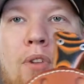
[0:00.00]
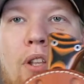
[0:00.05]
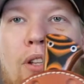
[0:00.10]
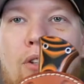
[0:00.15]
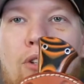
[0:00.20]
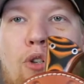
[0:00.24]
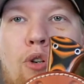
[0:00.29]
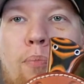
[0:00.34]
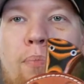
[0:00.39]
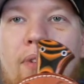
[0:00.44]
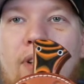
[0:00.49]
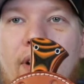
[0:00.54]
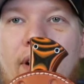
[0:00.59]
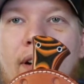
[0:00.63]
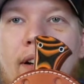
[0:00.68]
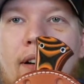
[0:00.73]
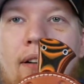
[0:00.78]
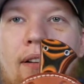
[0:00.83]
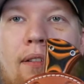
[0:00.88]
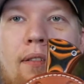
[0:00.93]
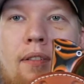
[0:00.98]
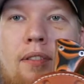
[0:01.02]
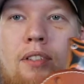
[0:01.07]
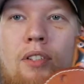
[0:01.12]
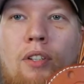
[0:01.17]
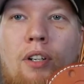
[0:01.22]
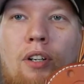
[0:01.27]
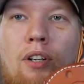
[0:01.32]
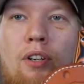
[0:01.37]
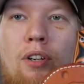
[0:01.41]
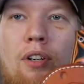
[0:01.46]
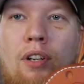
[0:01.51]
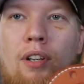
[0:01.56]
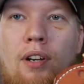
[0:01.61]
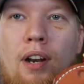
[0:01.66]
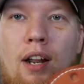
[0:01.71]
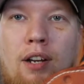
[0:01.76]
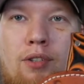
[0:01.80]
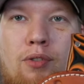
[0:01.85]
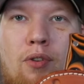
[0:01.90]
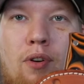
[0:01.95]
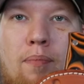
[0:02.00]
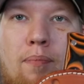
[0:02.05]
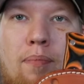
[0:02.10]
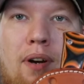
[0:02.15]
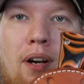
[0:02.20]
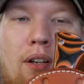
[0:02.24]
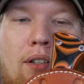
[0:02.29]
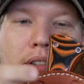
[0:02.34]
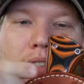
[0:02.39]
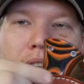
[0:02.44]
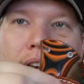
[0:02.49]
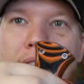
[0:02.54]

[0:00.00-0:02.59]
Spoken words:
loops here to hook it onto a belt.